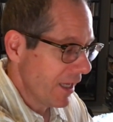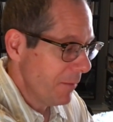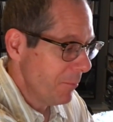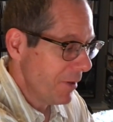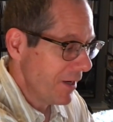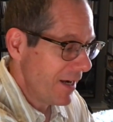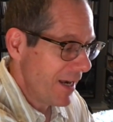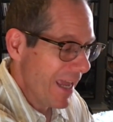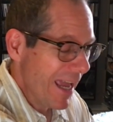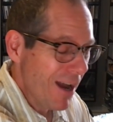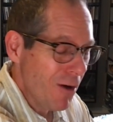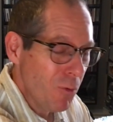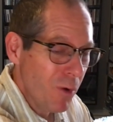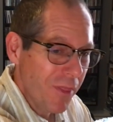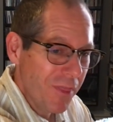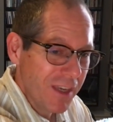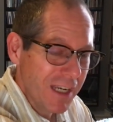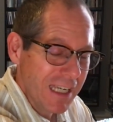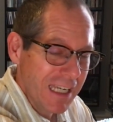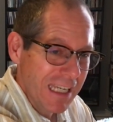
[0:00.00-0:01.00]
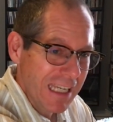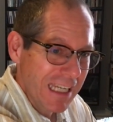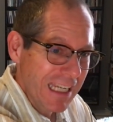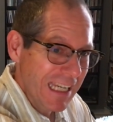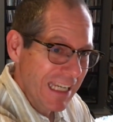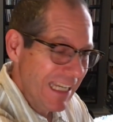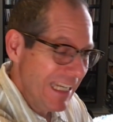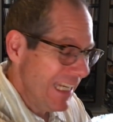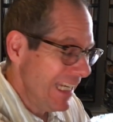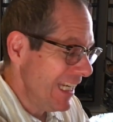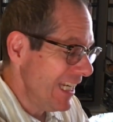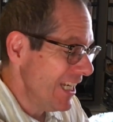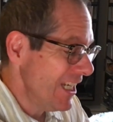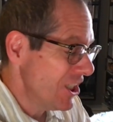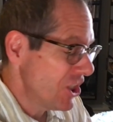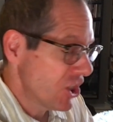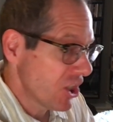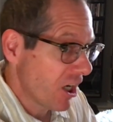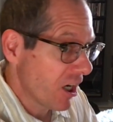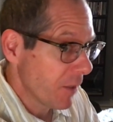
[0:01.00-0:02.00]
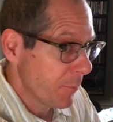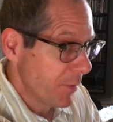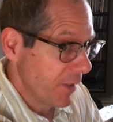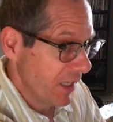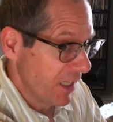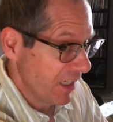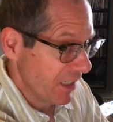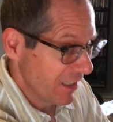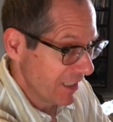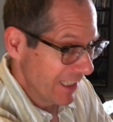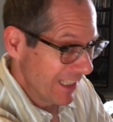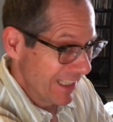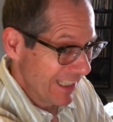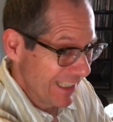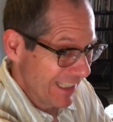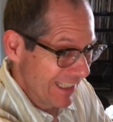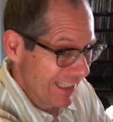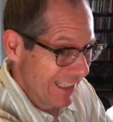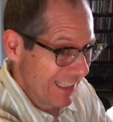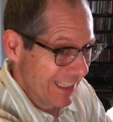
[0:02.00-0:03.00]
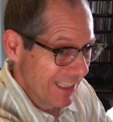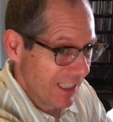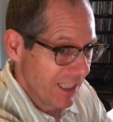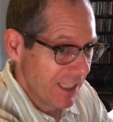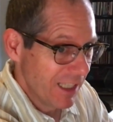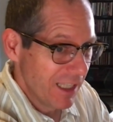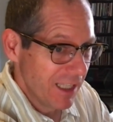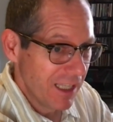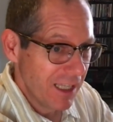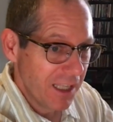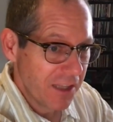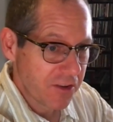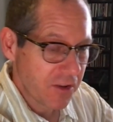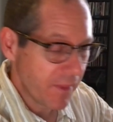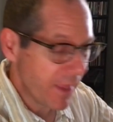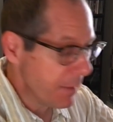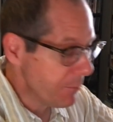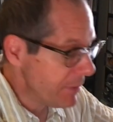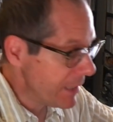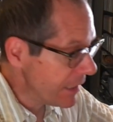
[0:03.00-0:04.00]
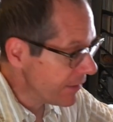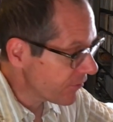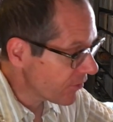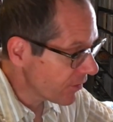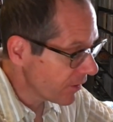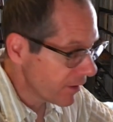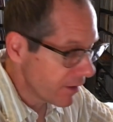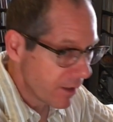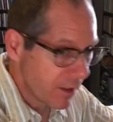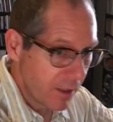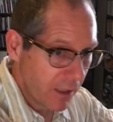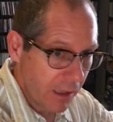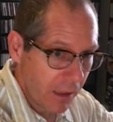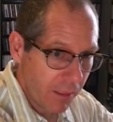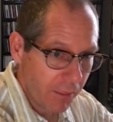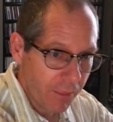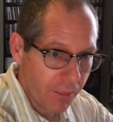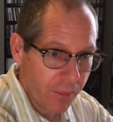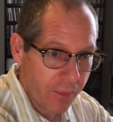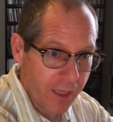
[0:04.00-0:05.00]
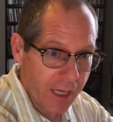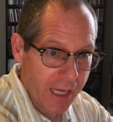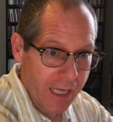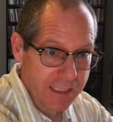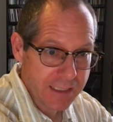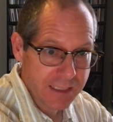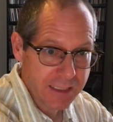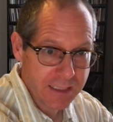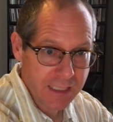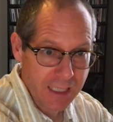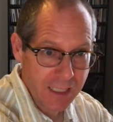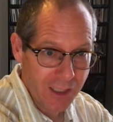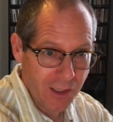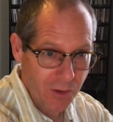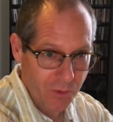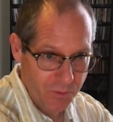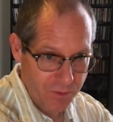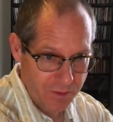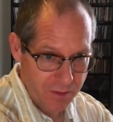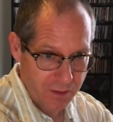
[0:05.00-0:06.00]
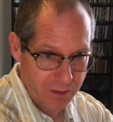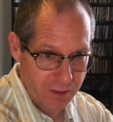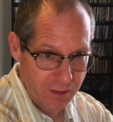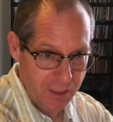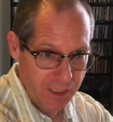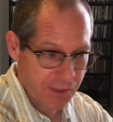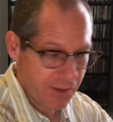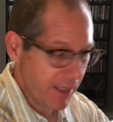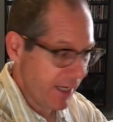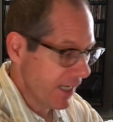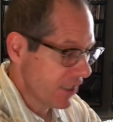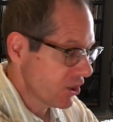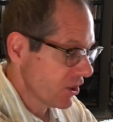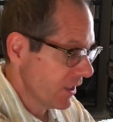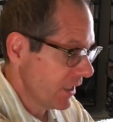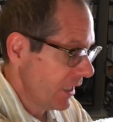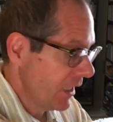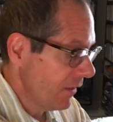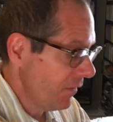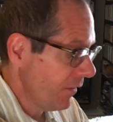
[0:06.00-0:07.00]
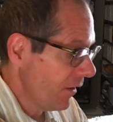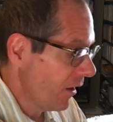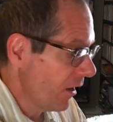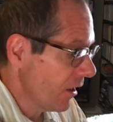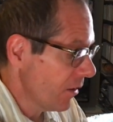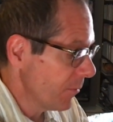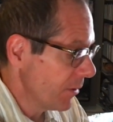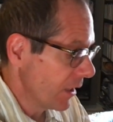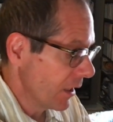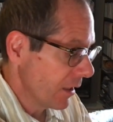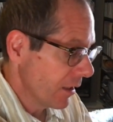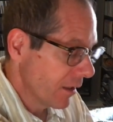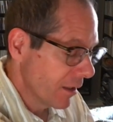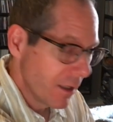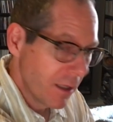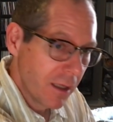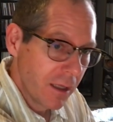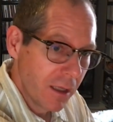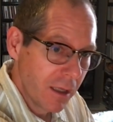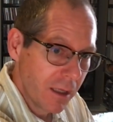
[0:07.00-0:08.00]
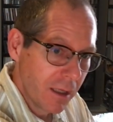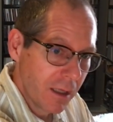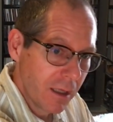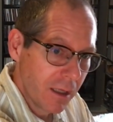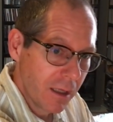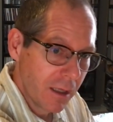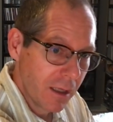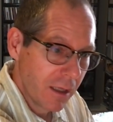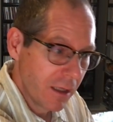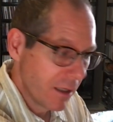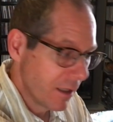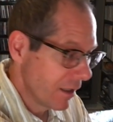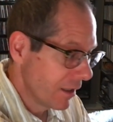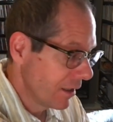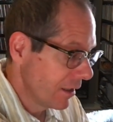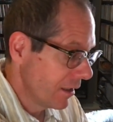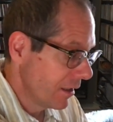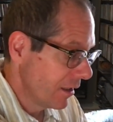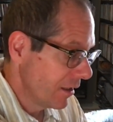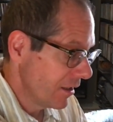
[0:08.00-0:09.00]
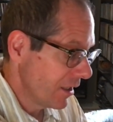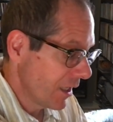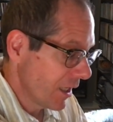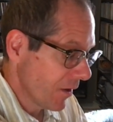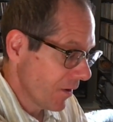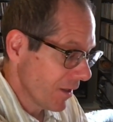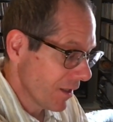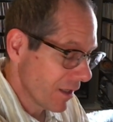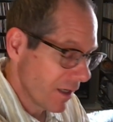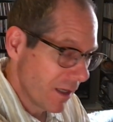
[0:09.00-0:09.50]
but now with an E sharp in it. So that means that sound is actually in the harmony. Do you hear it?